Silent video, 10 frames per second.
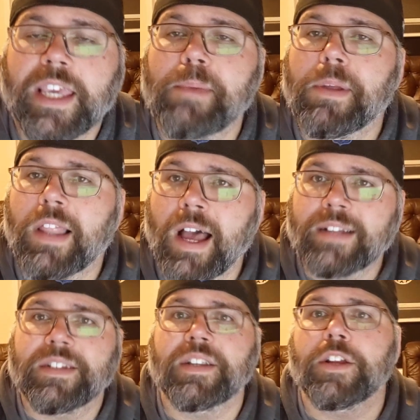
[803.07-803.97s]
Keep it
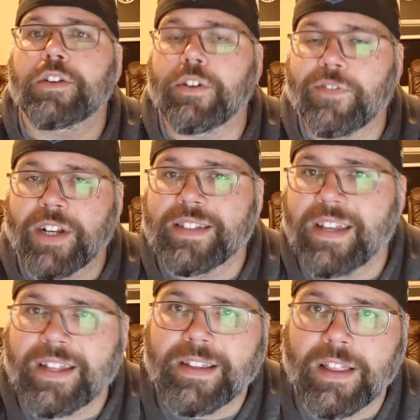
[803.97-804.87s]
locked in here. Don't forget
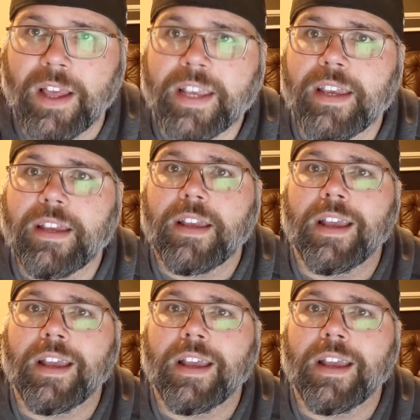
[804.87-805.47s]
to hit the like,